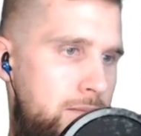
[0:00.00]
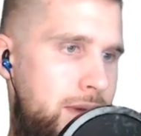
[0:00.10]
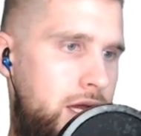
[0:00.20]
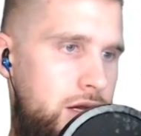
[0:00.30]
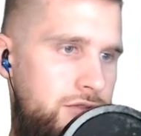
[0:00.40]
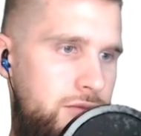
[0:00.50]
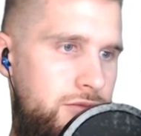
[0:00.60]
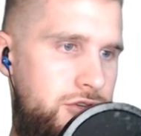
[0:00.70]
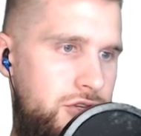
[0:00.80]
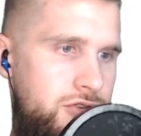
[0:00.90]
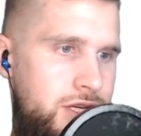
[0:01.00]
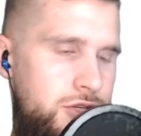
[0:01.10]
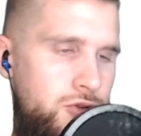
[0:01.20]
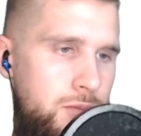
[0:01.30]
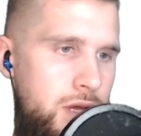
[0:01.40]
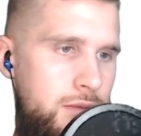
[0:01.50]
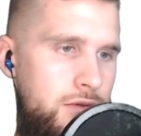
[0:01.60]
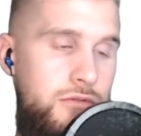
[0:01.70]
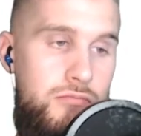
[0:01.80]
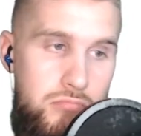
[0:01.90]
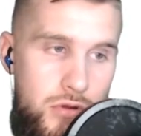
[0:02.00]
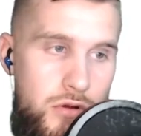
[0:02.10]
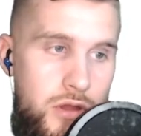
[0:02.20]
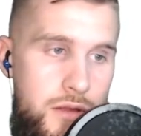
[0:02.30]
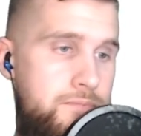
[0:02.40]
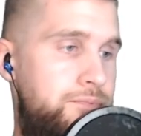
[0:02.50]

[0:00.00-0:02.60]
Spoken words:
mechanisms such as scheduled payments, okay?